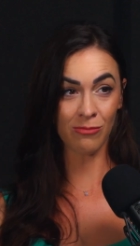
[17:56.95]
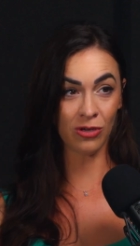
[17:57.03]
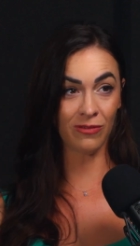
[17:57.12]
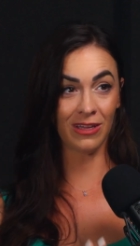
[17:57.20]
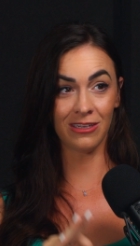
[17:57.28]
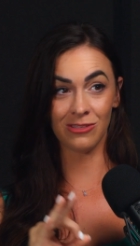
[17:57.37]

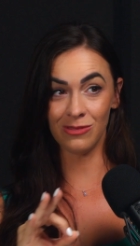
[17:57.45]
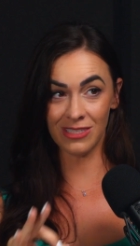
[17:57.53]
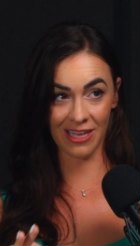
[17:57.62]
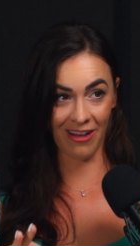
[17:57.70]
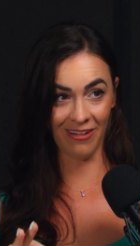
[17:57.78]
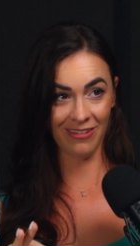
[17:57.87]
moving to
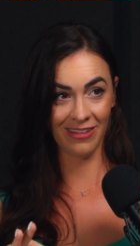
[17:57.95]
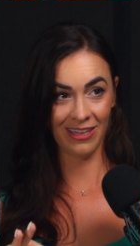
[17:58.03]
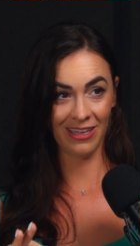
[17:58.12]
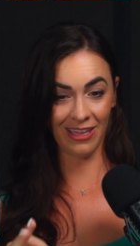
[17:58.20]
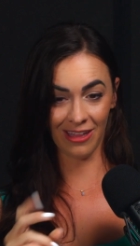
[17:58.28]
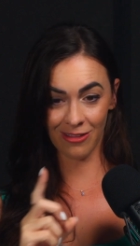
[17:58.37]
sell,
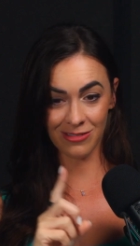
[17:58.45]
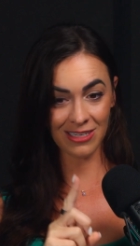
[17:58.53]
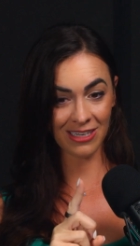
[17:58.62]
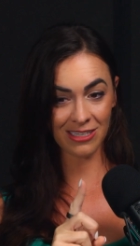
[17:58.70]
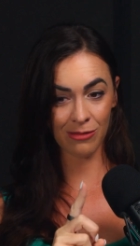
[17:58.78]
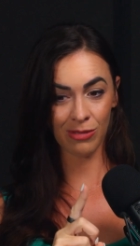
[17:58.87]
get those nighttime